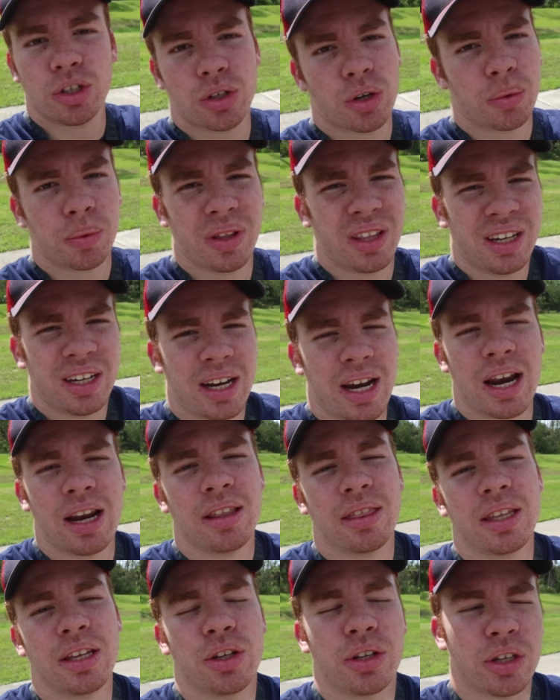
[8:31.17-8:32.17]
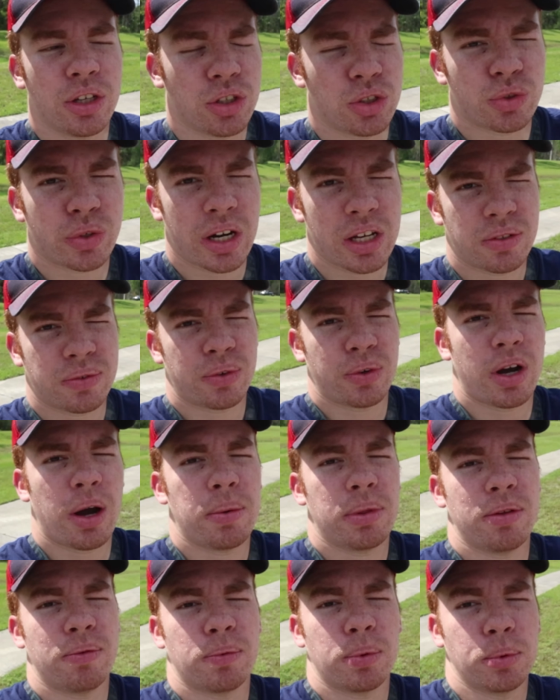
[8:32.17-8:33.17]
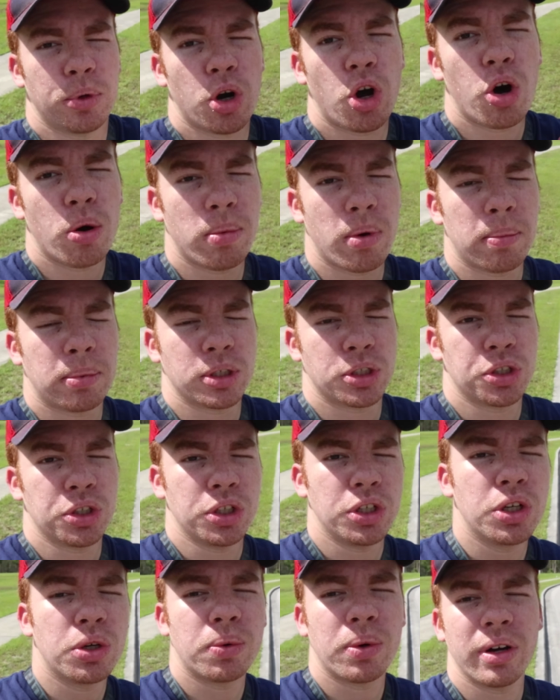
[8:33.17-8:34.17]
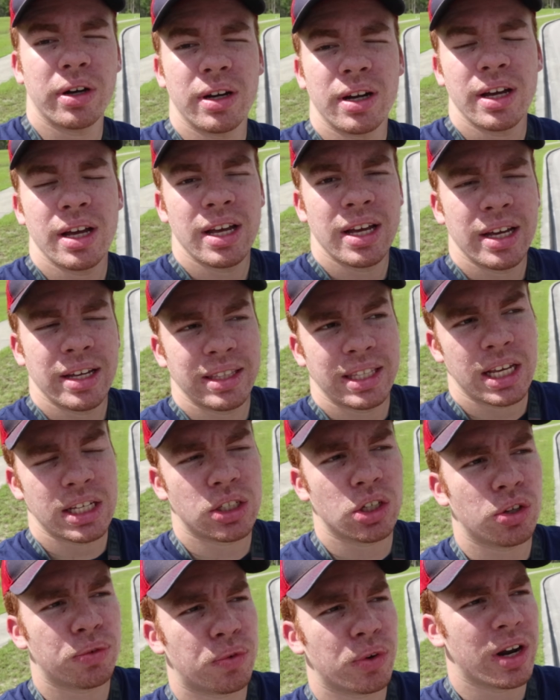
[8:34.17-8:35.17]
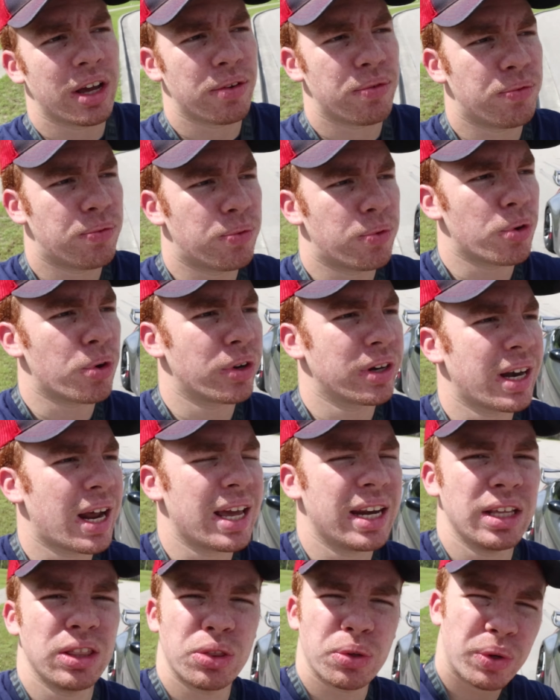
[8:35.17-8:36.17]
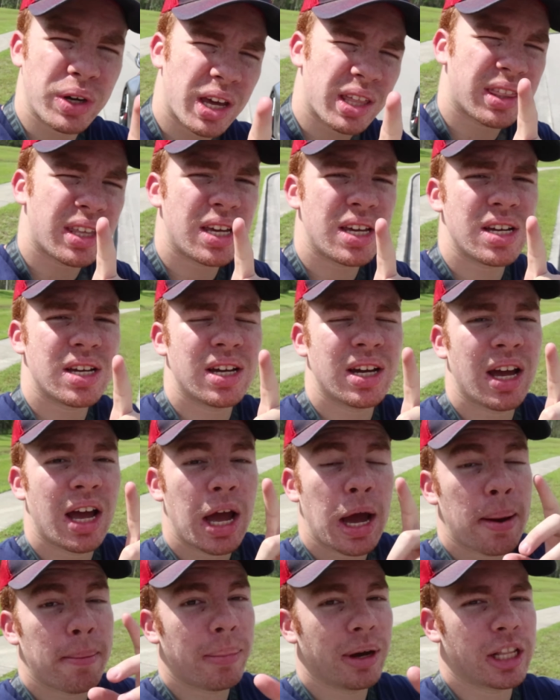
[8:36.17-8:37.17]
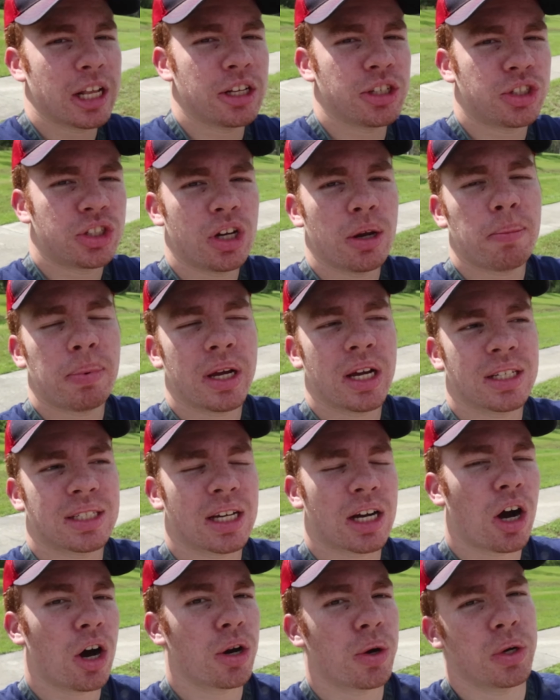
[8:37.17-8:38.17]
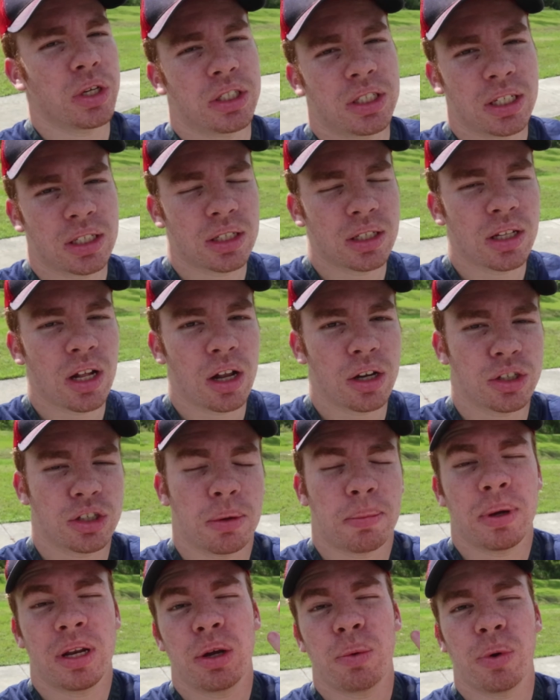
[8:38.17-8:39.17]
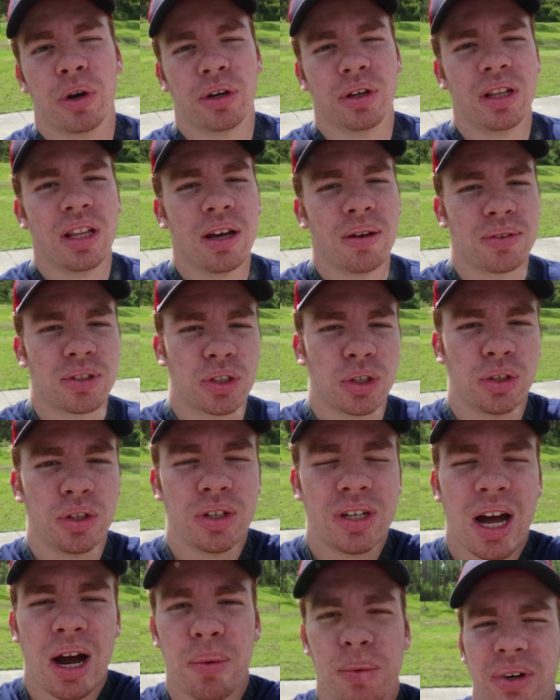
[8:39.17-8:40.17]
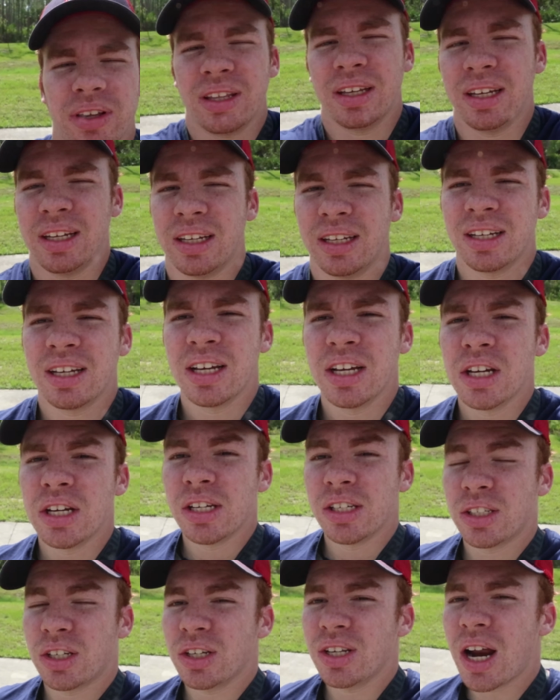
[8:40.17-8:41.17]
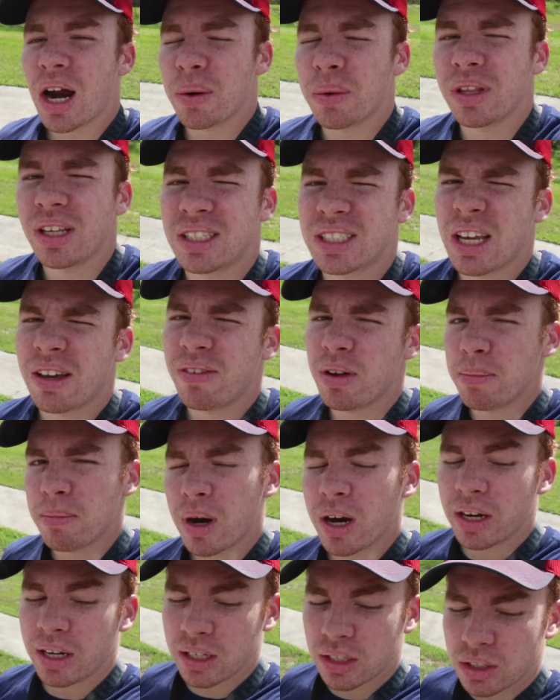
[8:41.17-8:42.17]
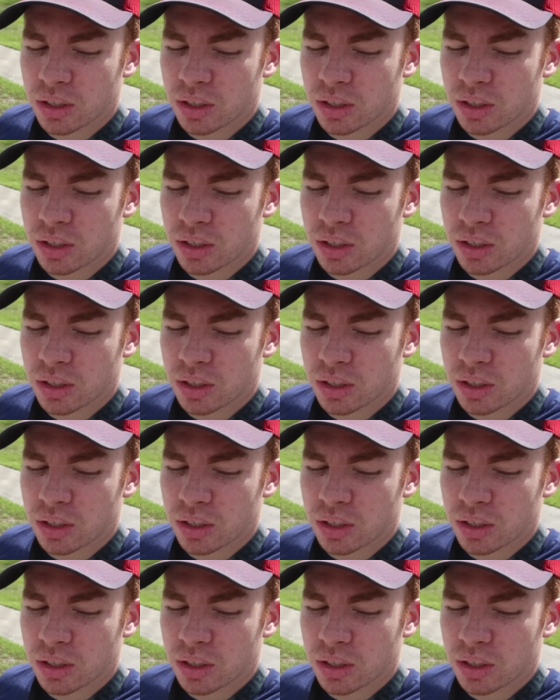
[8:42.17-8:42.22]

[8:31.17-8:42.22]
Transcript: You don't really need anything. You can just transfer everything from your old bumper to the new one. They sell it for like $493, I think, but then shipping is like $160 depending where you live. So you're not really saving money.